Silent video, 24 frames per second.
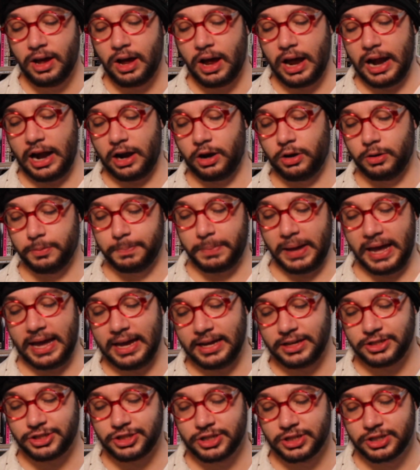Harold
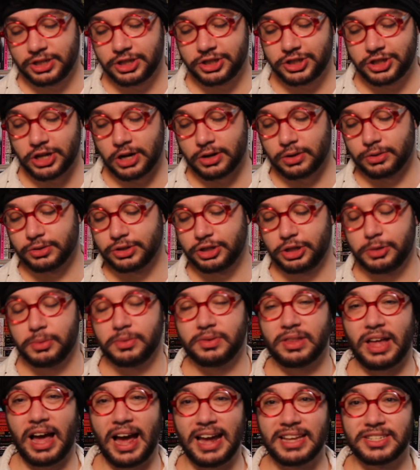Page, The Jungle Tomb
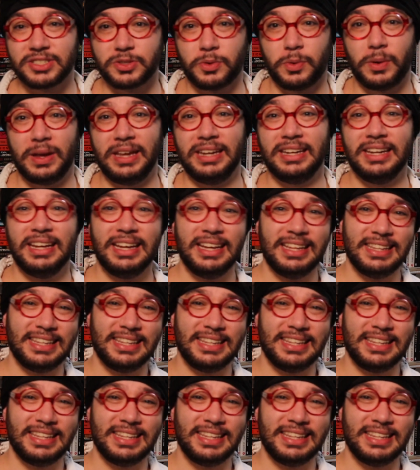of the Ice Queen.